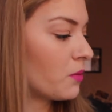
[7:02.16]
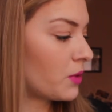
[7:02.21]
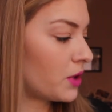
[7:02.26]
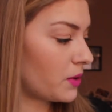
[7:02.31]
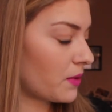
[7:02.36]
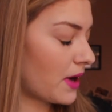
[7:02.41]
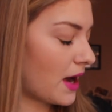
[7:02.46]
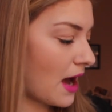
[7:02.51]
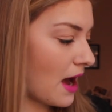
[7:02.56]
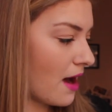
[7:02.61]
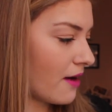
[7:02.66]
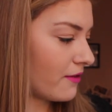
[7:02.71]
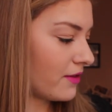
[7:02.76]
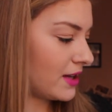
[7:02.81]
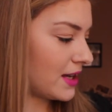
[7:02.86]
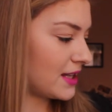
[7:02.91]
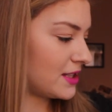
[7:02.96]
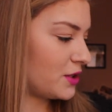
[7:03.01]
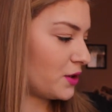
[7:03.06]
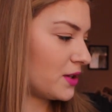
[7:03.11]
What do I
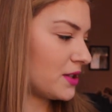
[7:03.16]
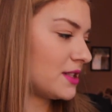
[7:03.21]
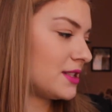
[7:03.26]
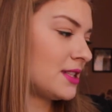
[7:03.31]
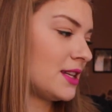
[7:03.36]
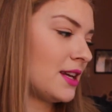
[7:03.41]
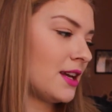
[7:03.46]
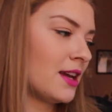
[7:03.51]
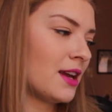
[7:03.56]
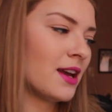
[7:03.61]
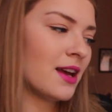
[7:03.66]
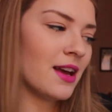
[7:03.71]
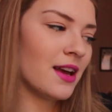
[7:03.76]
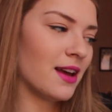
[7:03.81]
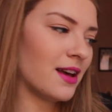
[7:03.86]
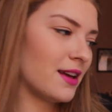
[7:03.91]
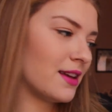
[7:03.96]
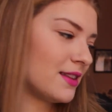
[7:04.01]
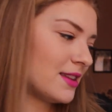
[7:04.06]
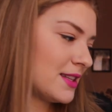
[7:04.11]
have? As you can see,
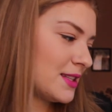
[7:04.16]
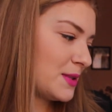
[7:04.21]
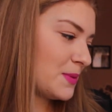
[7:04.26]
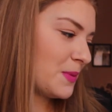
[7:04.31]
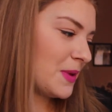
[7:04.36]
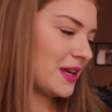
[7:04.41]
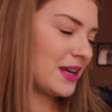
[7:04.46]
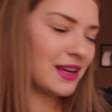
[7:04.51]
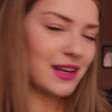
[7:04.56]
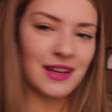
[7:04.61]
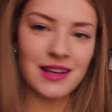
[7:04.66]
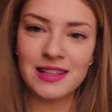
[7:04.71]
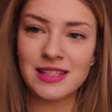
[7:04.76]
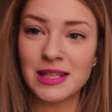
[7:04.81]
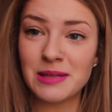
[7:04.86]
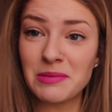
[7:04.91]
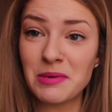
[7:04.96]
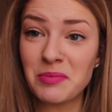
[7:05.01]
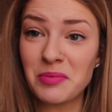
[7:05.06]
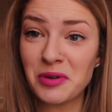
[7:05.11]
this week is
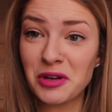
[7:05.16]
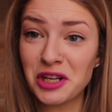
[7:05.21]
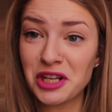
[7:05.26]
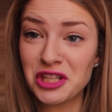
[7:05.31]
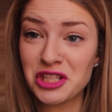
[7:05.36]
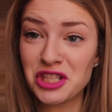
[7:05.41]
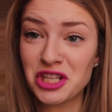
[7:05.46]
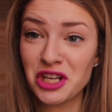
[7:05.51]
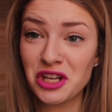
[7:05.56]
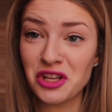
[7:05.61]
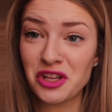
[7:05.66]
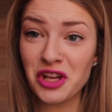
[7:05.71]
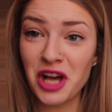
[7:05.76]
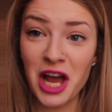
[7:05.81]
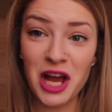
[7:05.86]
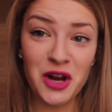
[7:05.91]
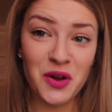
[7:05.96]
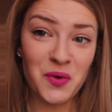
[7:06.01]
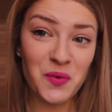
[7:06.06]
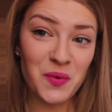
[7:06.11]
gonna be pretty chill.
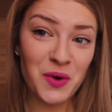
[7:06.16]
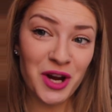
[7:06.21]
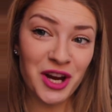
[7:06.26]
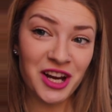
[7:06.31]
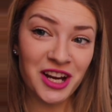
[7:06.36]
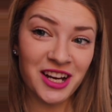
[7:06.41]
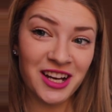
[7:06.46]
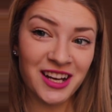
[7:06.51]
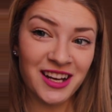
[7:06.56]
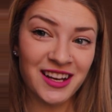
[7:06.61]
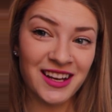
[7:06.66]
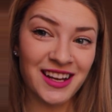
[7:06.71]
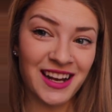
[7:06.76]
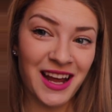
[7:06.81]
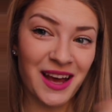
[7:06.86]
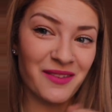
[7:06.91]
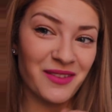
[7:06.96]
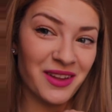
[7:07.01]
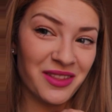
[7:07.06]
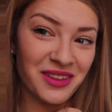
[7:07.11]
I don't work, and
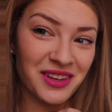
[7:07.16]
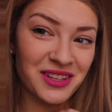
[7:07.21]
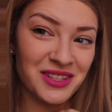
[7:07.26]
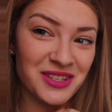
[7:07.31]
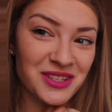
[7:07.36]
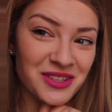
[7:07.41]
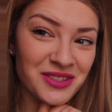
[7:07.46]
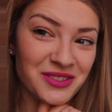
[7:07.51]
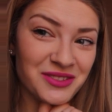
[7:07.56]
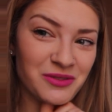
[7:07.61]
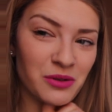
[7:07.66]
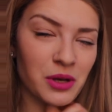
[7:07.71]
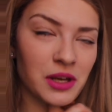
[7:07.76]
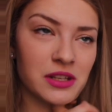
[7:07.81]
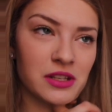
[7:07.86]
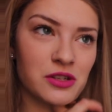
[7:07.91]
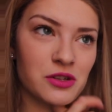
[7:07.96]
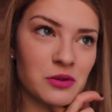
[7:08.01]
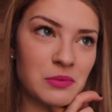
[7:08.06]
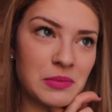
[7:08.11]
I have nothing to do. Well, I
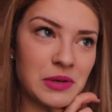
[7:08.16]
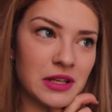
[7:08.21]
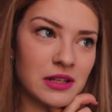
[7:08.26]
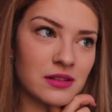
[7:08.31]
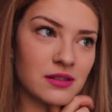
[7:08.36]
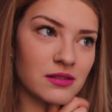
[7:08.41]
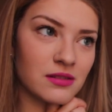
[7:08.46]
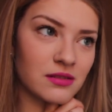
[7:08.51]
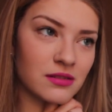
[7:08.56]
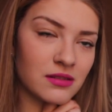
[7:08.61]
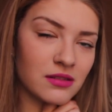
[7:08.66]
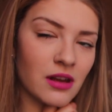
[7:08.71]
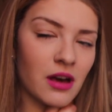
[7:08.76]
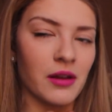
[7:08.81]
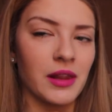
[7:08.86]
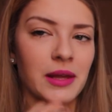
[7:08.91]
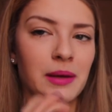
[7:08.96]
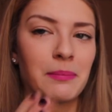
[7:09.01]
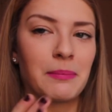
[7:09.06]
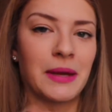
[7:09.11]
do, but
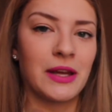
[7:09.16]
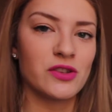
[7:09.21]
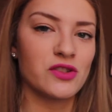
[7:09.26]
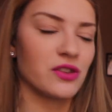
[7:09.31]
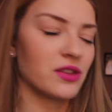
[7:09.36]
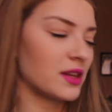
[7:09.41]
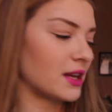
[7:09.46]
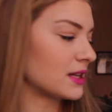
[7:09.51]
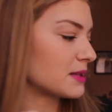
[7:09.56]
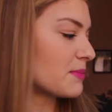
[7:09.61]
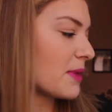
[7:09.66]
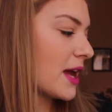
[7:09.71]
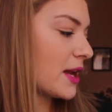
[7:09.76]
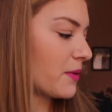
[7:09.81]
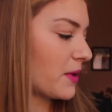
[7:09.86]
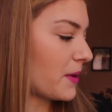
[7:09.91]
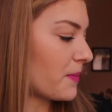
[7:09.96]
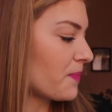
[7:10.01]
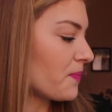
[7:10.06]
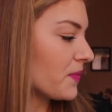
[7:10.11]
not like major things, but
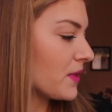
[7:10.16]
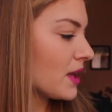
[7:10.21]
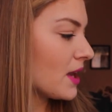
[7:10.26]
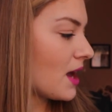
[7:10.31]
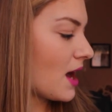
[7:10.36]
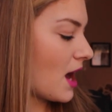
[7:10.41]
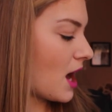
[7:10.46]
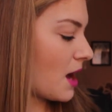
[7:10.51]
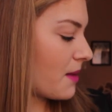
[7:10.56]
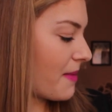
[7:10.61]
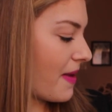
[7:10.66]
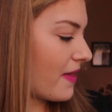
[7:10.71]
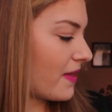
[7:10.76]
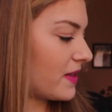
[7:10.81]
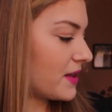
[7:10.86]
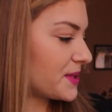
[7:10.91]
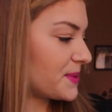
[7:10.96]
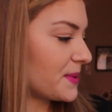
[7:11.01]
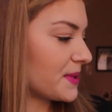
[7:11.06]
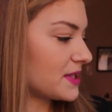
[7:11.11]
anyway. And
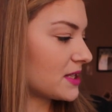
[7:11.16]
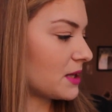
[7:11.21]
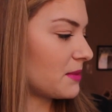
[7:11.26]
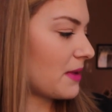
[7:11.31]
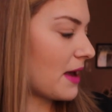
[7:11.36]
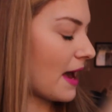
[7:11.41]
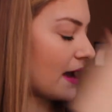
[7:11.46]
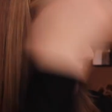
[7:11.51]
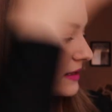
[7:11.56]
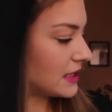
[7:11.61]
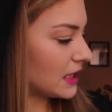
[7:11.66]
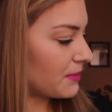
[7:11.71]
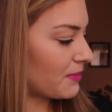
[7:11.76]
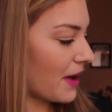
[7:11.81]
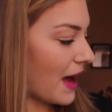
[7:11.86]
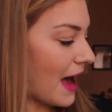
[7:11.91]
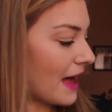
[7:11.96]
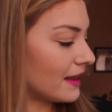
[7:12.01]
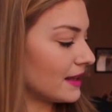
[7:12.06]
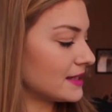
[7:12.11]
this week's gonna be hectic,
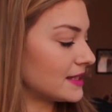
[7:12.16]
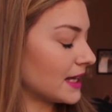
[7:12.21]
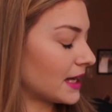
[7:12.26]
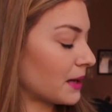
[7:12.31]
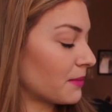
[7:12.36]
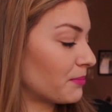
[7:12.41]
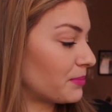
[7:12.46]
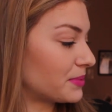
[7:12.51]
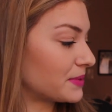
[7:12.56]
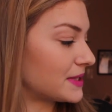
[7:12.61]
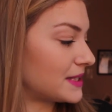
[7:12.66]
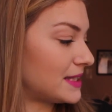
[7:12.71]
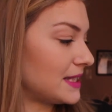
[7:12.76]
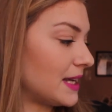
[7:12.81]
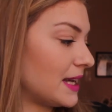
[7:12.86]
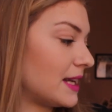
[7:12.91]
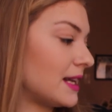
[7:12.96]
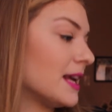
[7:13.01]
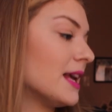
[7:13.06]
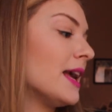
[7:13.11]
but at least I can
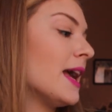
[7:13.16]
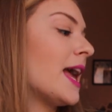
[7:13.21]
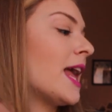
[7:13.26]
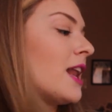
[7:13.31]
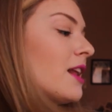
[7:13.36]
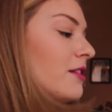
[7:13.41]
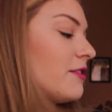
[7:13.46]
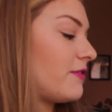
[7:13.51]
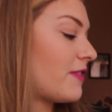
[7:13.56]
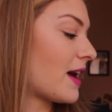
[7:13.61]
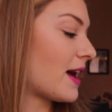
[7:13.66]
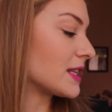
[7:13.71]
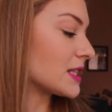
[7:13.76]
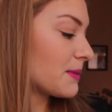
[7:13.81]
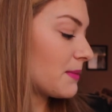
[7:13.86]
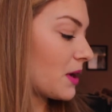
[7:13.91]
see it in advance.